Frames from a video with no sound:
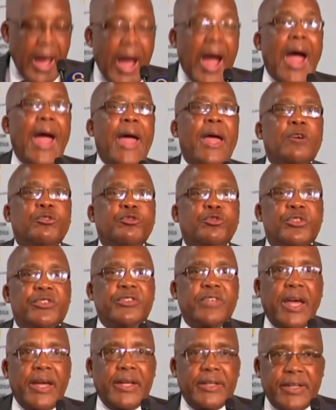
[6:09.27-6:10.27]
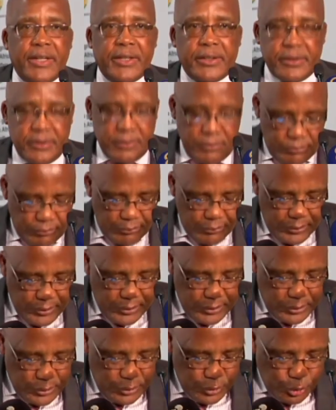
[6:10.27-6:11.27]
I have decided
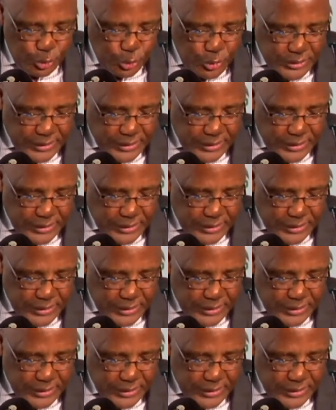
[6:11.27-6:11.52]
to